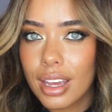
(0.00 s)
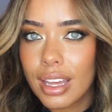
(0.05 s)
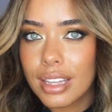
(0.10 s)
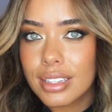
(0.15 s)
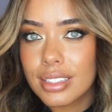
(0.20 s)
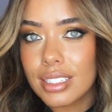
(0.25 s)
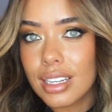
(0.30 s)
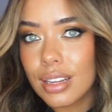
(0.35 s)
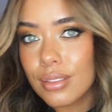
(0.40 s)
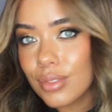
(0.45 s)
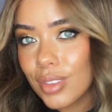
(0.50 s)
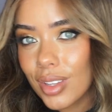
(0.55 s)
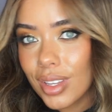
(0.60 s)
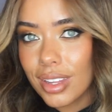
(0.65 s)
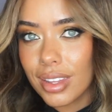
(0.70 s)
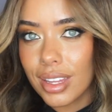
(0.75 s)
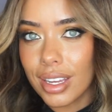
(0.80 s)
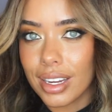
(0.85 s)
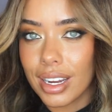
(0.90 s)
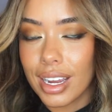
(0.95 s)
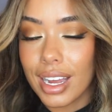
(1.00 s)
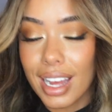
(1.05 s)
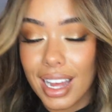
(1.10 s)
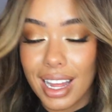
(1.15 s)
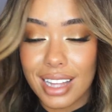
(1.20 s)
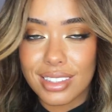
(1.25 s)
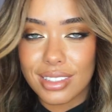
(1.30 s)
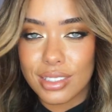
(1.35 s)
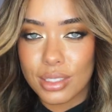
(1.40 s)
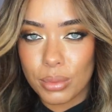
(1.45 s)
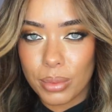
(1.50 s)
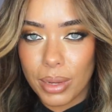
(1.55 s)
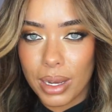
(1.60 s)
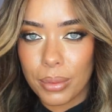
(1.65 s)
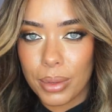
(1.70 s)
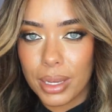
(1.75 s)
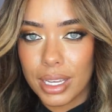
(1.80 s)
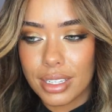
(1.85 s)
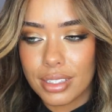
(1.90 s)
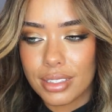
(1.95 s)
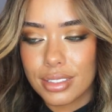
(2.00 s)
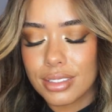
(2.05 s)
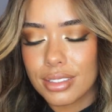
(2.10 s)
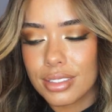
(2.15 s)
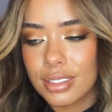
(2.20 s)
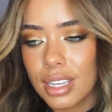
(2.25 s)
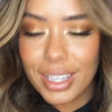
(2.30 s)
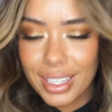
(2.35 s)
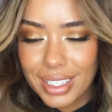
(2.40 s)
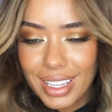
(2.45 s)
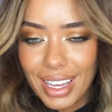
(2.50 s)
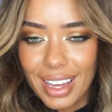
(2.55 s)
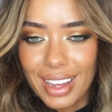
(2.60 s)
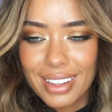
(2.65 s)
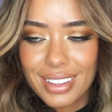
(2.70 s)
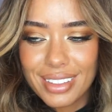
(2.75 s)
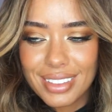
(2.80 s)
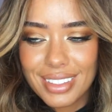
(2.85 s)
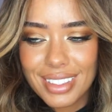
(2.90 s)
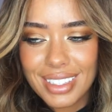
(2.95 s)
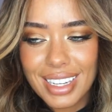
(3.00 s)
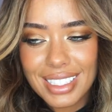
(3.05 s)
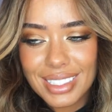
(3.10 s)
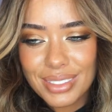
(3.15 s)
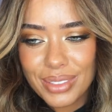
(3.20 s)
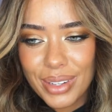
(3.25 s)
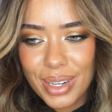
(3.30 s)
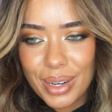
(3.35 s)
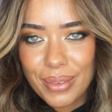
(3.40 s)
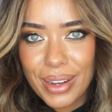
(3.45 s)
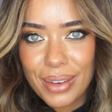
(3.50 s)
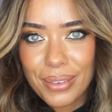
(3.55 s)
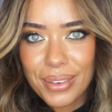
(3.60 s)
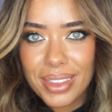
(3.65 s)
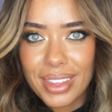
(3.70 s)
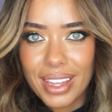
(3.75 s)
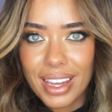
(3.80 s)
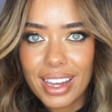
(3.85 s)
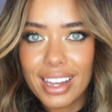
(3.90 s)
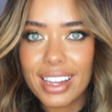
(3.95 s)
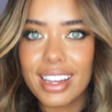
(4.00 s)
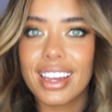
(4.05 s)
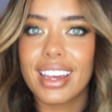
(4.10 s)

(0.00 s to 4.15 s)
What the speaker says: to then feeling like I had to wear wigs. Yeah, so that's where I'm at with that.